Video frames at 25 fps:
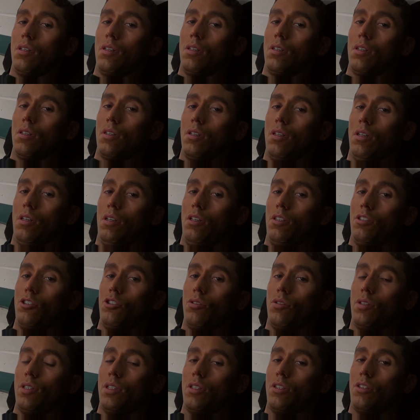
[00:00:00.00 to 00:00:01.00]
I'm gonna
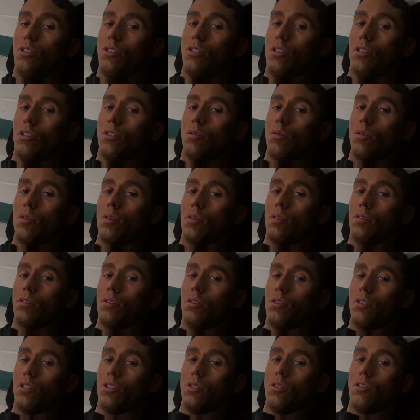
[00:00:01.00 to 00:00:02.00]
enjoy this show.
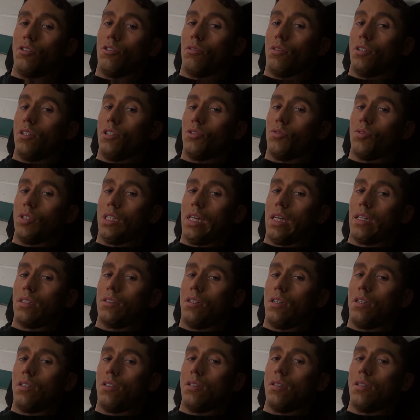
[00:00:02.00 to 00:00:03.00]
Just enjoying this
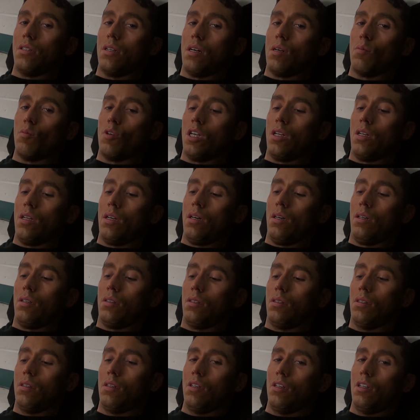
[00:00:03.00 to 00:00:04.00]
relaxation time right now.
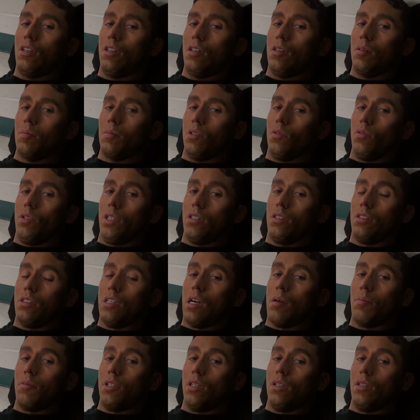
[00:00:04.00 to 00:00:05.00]
But when it's
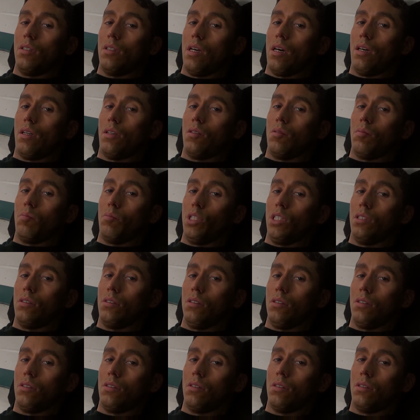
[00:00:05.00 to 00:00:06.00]
time to get down into
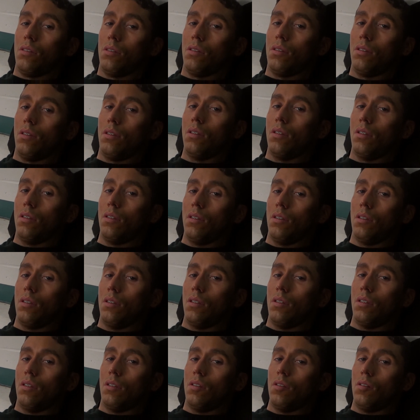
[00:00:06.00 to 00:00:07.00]
business,
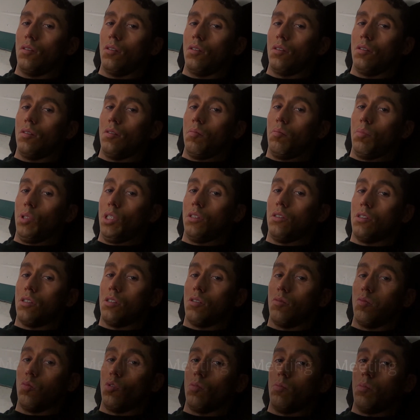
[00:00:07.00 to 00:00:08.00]
the
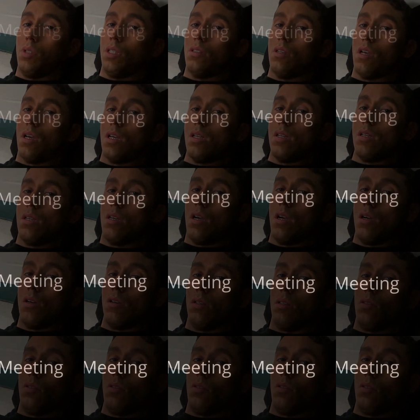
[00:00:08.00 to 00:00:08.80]
business will be taken care of.